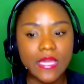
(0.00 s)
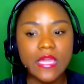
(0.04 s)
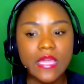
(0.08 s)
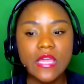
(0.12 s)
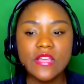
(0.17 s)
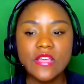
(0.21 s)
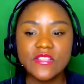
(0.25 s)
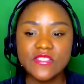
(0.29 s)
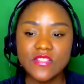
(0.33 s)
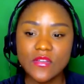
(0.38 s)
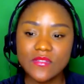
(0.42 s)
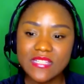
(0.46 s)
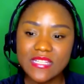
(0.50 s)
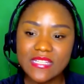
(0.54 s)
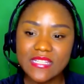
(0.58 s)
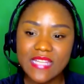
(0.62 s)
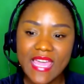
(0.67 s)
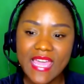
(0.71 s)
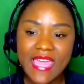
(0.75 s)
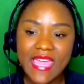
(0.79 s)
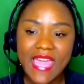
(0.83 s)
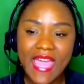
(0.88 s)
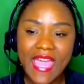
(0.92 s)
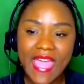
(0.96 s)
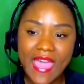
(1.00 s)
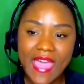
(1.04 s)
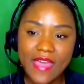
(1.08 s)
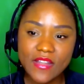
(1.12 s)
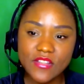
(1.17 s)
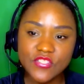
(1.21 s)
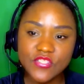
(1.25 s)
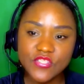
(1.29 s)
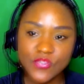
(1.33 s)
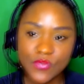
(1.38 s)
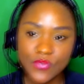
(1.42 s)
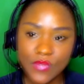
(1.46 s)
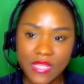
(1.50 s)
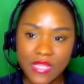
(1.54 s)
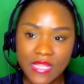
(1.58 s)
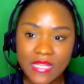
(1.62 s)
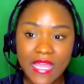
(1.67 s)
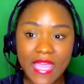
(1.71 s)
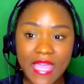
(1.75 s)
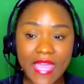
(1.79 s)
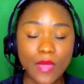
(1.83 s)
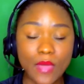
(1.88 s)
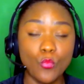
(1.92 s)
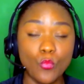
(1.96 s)
So today I had a student
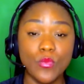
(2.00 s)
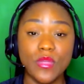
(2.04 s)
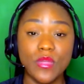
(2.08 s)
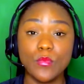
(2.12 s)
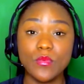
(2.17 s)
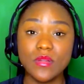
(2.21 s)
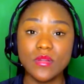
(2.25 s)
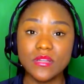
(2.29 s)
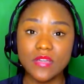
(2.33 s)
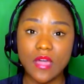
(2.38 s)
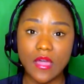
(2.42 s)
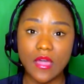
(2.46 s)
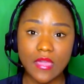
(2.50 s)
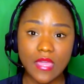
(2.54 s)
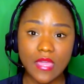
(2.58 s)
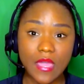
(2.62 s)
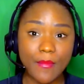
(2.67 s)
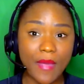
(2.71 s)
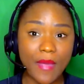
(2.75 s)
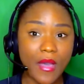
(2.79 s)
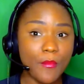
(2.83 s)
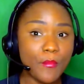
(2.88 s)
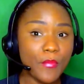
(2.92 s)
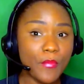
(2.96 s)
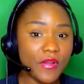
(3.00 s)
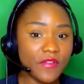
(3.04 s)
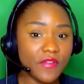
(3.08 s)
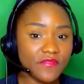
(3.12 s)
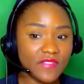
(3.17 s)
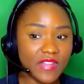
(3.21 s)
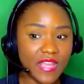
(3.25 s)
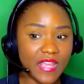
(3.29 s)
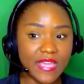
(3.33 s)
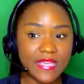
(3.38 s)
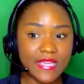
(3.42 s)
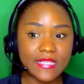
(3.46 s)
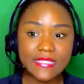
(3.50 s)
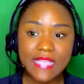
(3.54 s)
and we were talking about birthdays.